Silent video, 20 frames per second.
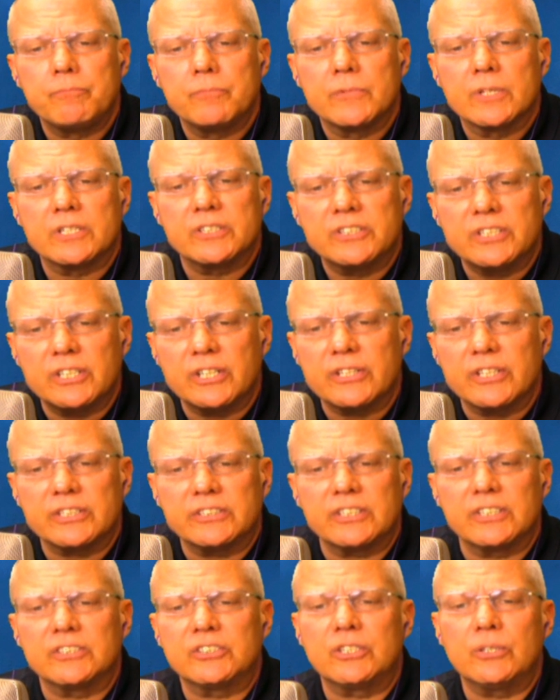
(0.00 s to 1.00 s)
Consider that
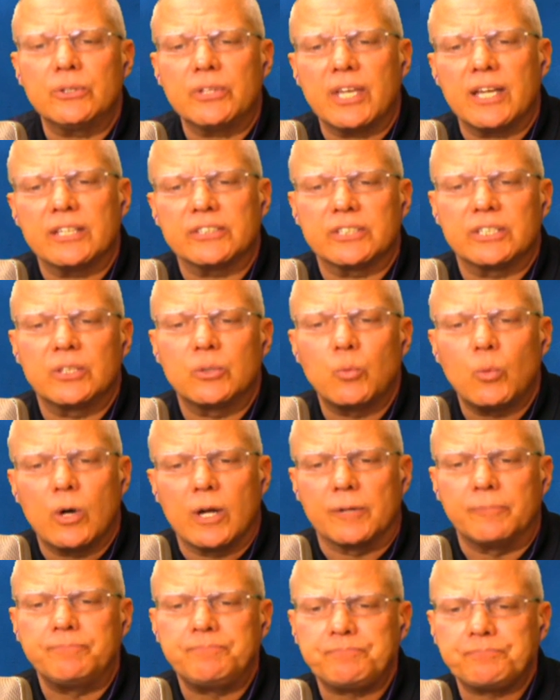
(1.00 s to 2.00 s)
since two thousand
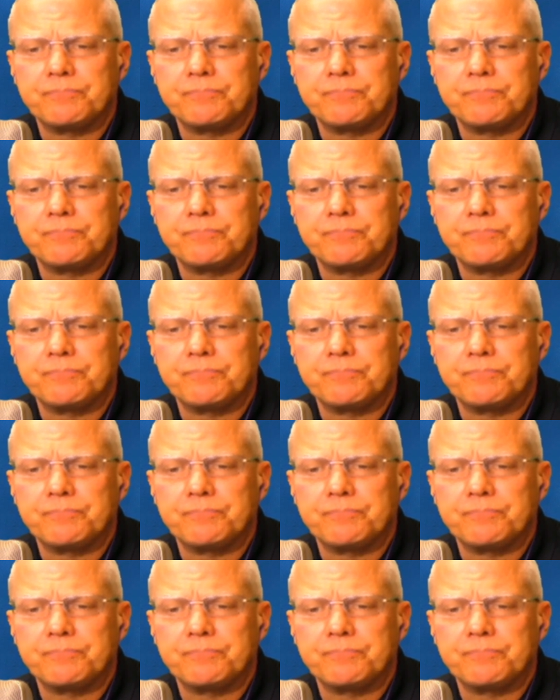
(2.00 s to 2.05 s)
one,